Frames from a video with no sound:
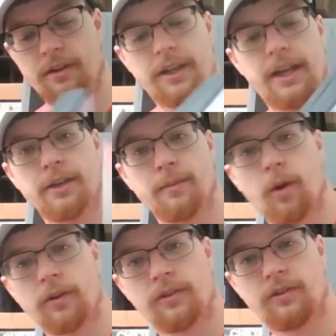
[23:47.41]
Kingdom
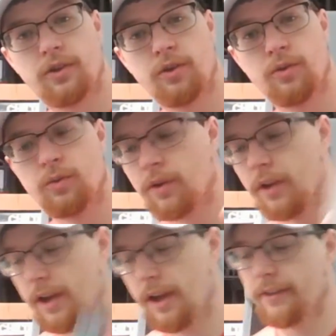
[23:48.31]
Hearts 2,
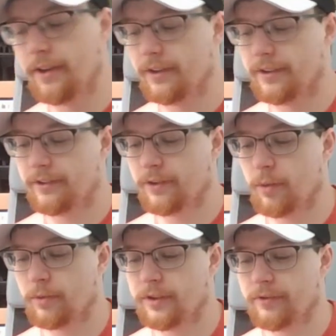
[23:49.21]
and then a
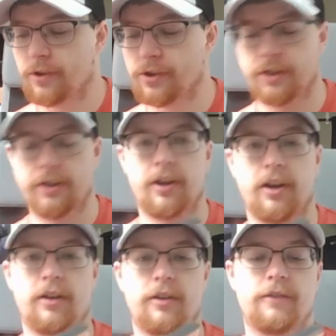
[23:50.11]
disc-only version
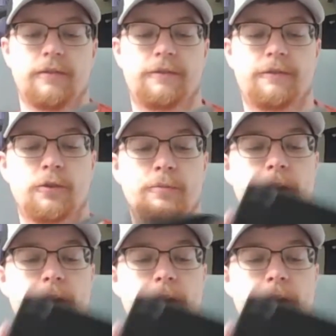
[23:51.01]
of Full Metal